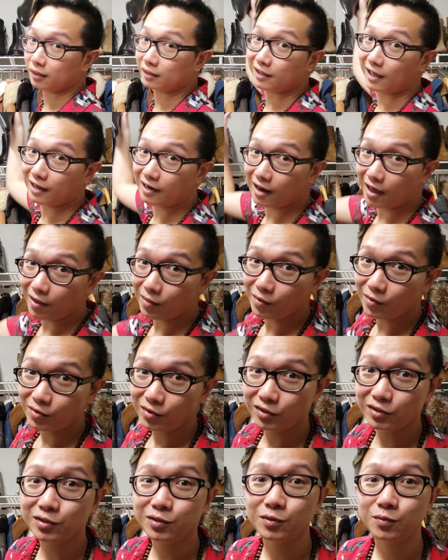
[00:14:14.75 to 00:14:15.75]
that
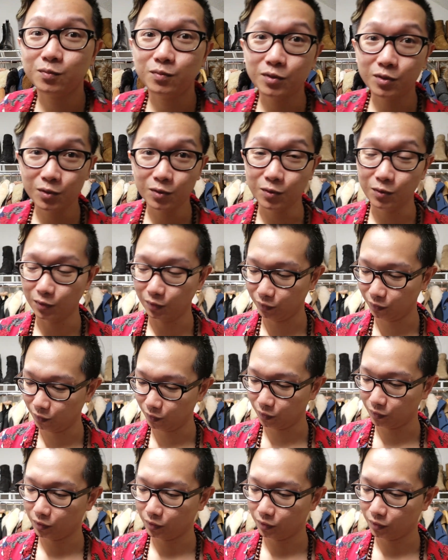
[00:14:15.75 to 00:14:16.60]
leather is beautiful.